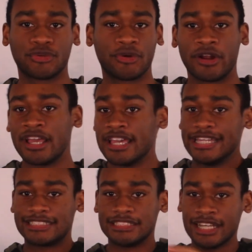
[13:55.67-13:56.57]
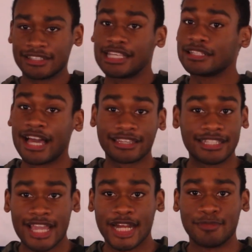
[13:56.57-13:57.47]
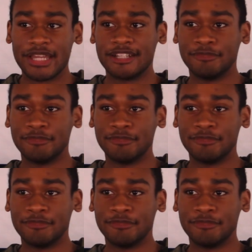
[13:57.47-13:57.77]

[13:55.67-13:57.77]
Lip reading: Or it's nothing like the animated